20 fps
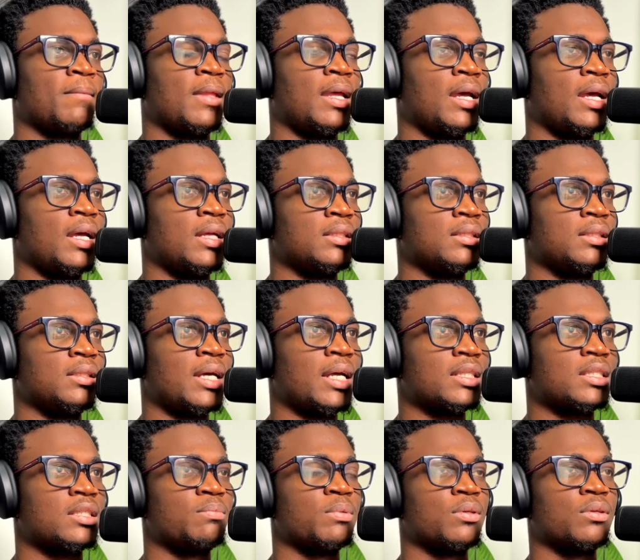and
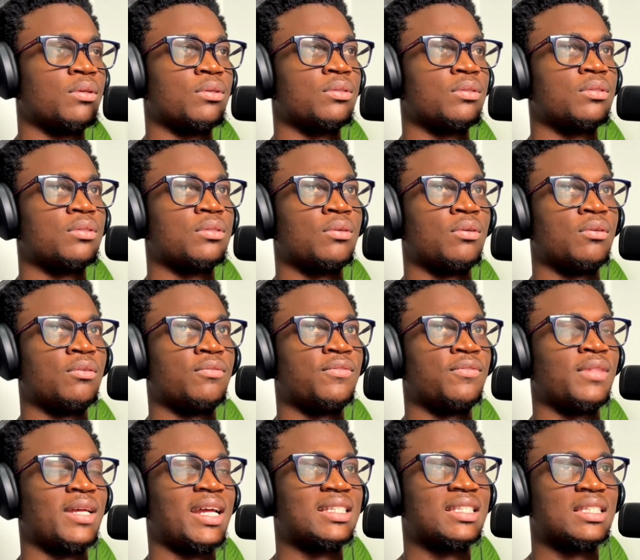that's because of
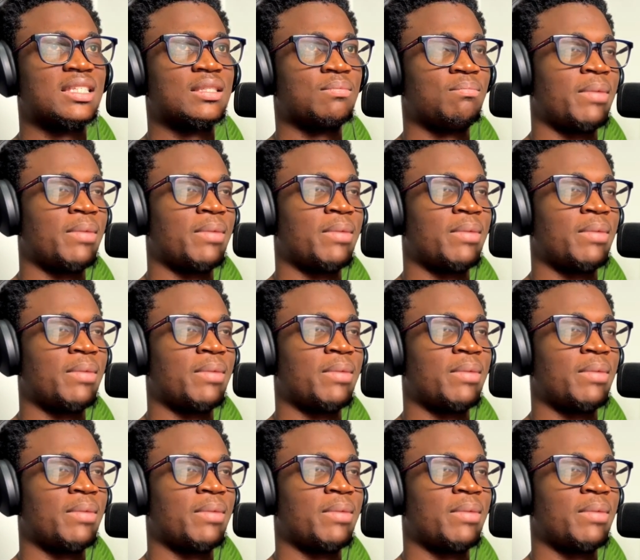that's